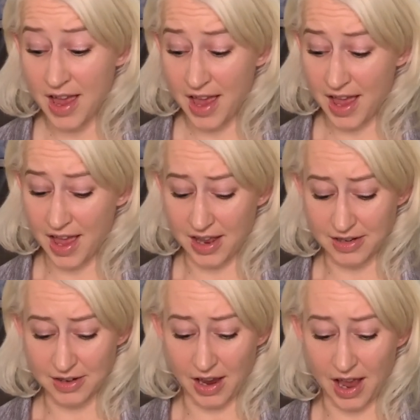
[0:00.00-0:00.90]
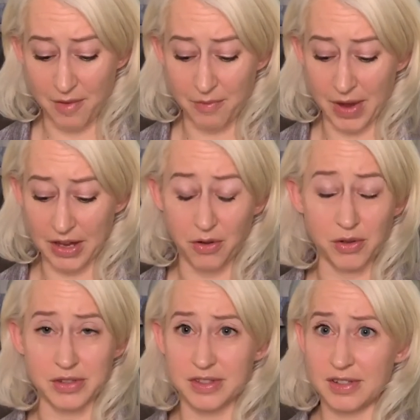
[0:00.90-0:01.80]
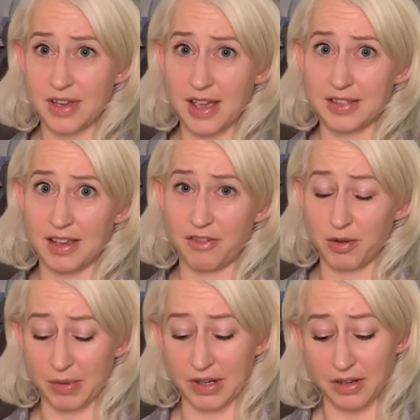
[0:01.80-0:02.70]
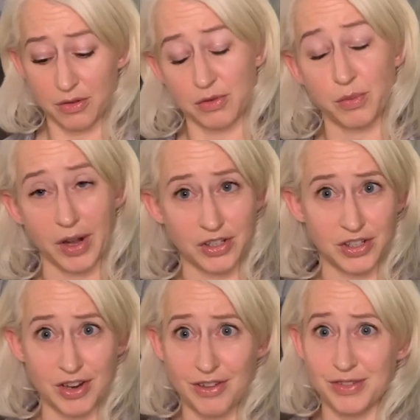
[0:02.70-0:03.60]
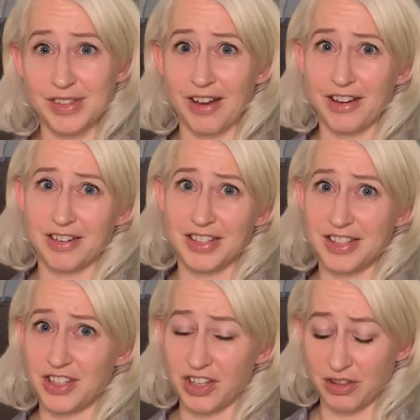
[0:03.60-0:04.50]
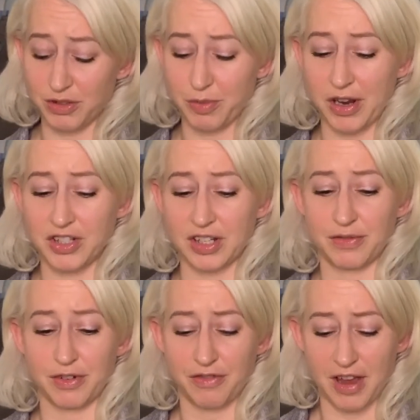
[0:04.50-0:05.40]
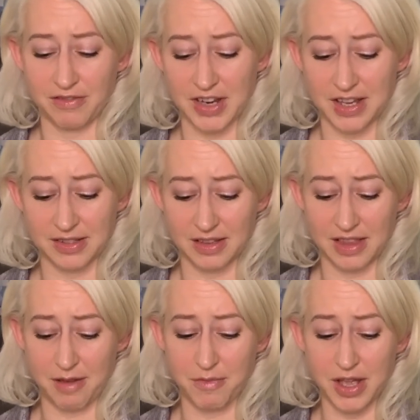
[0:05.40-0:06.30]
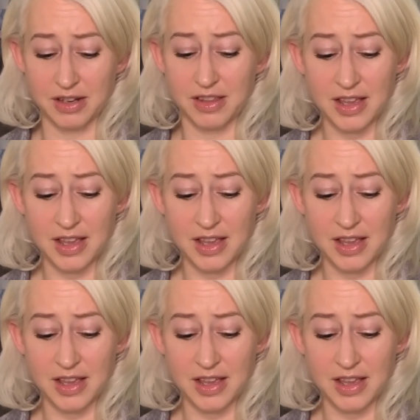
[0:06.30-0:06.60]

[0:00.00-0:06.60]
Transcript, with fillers: and my goals as everyone who's watched knows are to stitch on those projects for five days that month